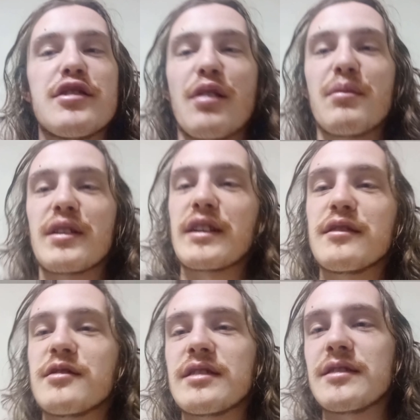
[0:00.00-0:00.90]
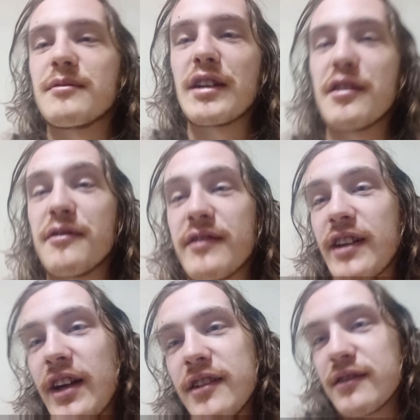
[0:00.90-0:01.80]
somewhere else and I don't even
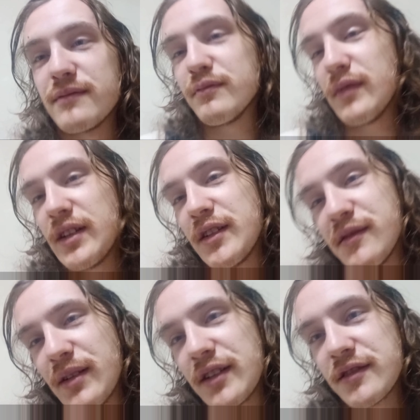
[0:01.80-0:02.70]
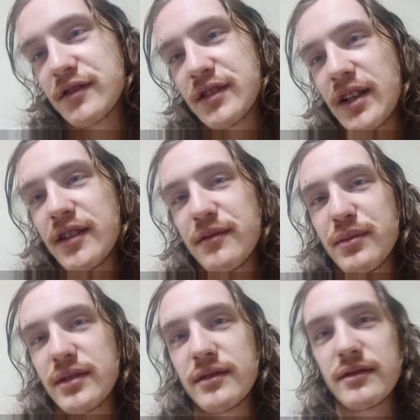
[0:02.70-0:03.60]
care. Like, I understand, but